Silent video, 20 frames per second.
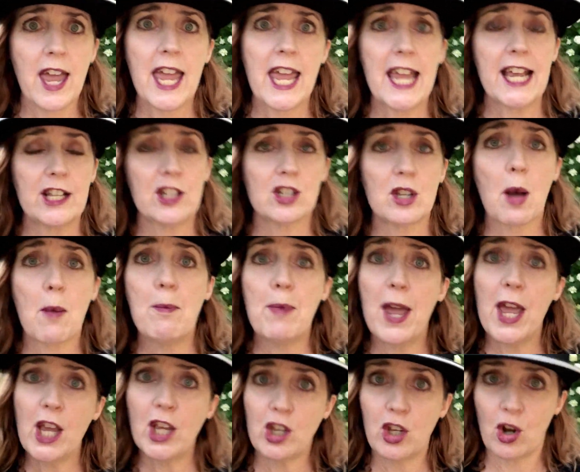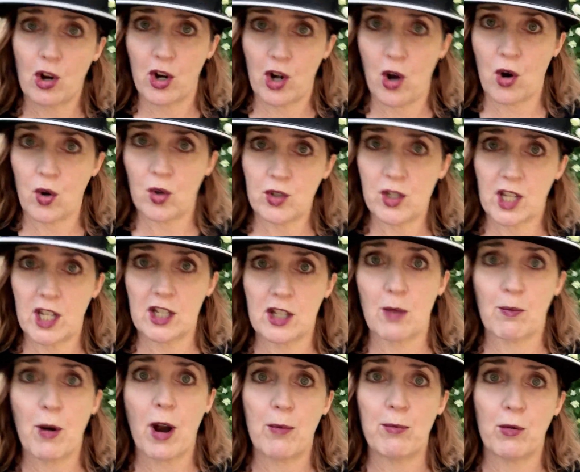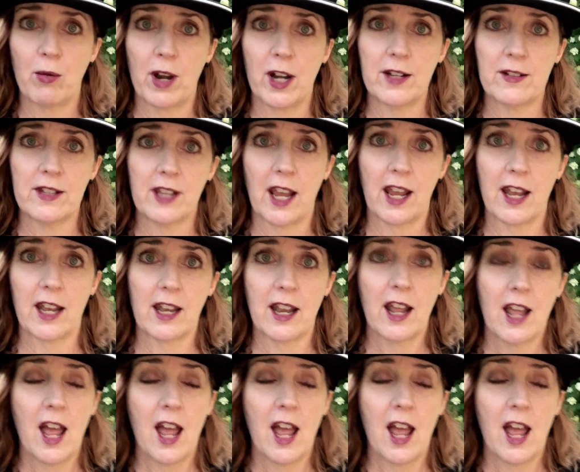It's pick your nose is the proper way to say it.